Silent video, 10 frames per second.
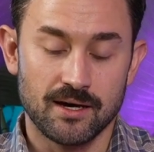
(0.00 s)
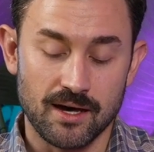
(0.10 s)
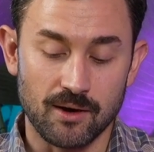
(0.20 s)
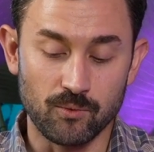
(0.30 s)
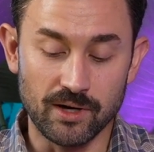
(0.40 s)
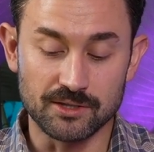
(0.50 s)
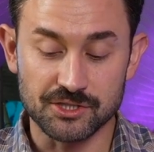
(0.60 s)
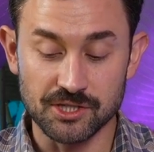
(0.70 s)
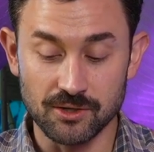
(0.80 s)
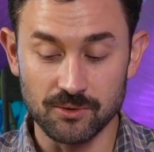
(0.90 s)
Well,
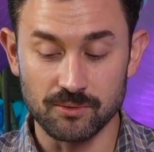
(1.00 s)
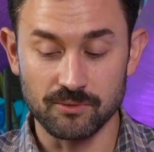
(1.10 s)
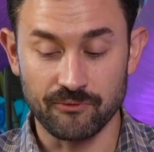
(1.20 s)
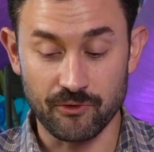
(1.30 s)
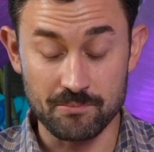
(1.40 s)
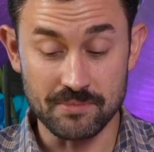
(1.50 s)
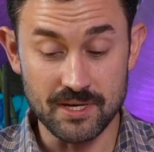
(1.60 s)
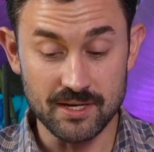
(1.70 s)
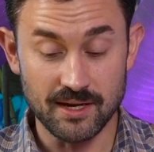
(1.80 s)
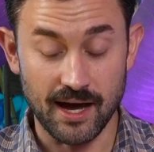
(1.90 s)
so for
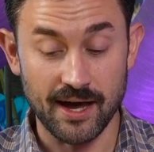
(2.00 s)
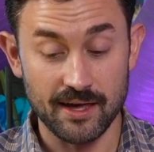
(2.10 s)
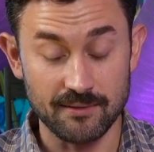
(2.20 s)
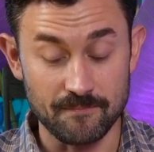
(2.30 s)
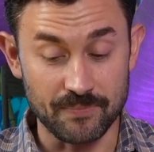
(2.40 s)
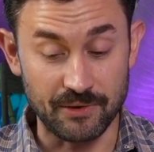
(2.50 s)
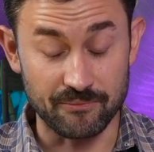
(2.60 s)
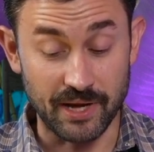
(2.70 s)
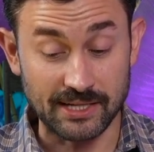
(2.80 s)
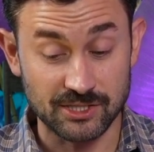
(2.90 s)
me, I
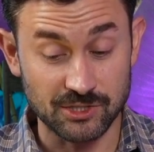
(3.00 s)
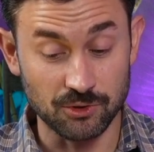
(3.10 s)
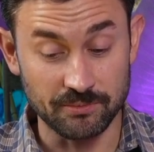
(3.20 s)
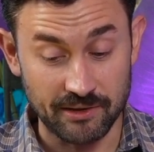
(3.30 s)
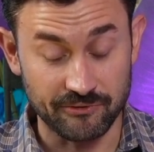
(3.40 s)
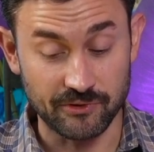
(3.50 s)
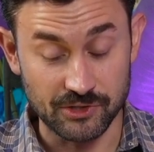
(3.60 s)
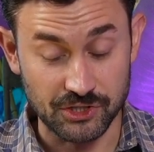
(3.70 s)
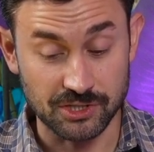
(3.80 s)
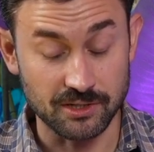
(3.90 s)
sold my
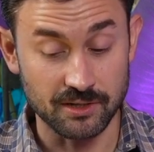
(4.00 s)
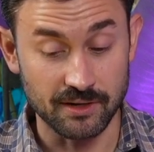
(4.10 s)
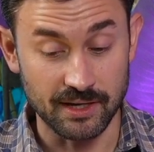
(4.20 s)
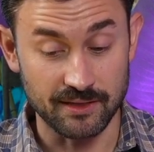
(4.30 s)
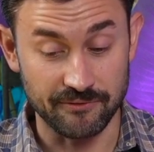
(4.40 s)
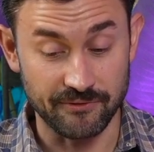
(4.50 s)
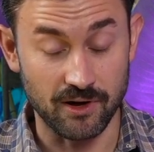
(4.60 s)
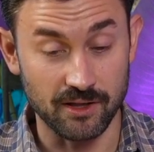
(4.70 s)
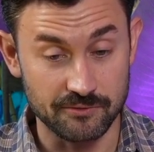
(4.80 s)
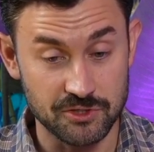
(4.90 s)
first shirt in the
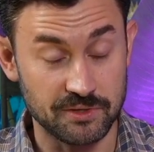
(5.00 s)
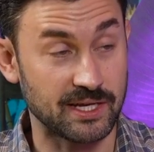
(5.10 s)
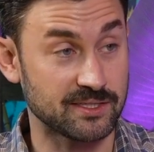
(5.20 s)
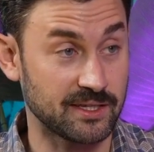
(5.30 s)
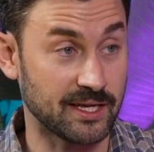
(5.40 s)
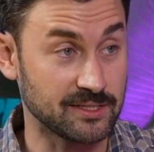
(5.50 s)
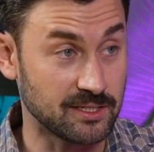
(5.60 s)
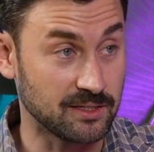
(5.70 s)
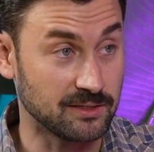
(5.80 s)
fall of 2019.